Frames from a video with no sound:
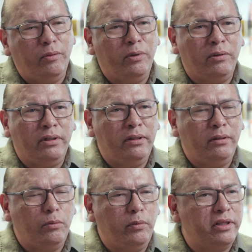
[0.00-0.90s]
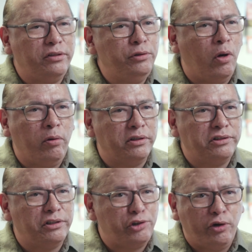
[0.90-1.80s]
Well, with the new
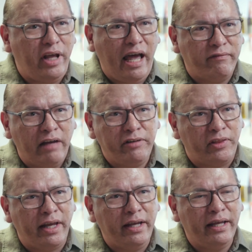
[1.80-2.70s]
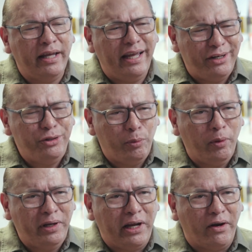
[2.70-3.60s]
owners, they're sure to have everything. And you
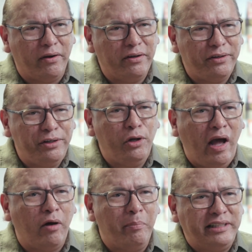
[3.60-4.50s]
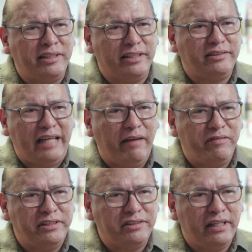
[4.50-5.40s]
work here. You know how amazing the staff
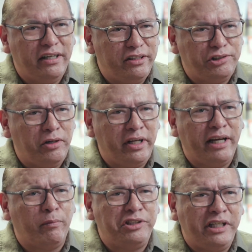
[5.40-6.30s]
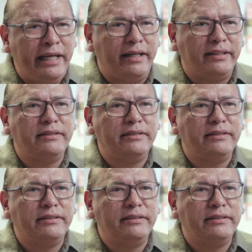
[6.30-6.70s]
is. They're sure to get what you need.